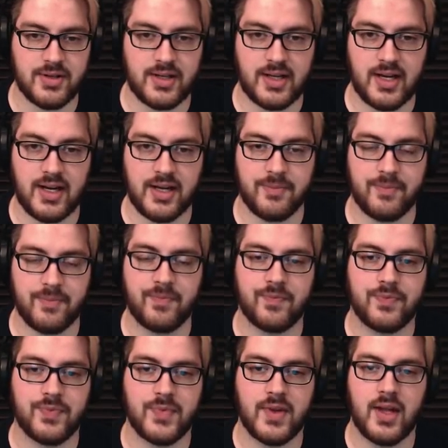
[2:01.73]
like, I
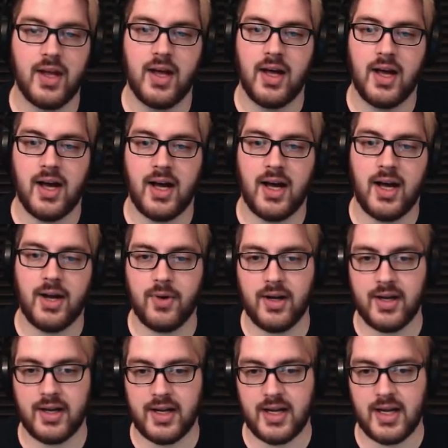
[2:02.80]

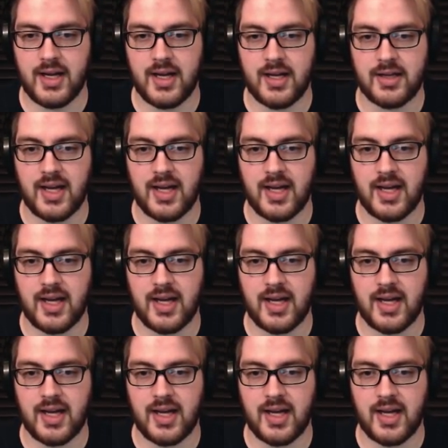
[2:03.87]
want a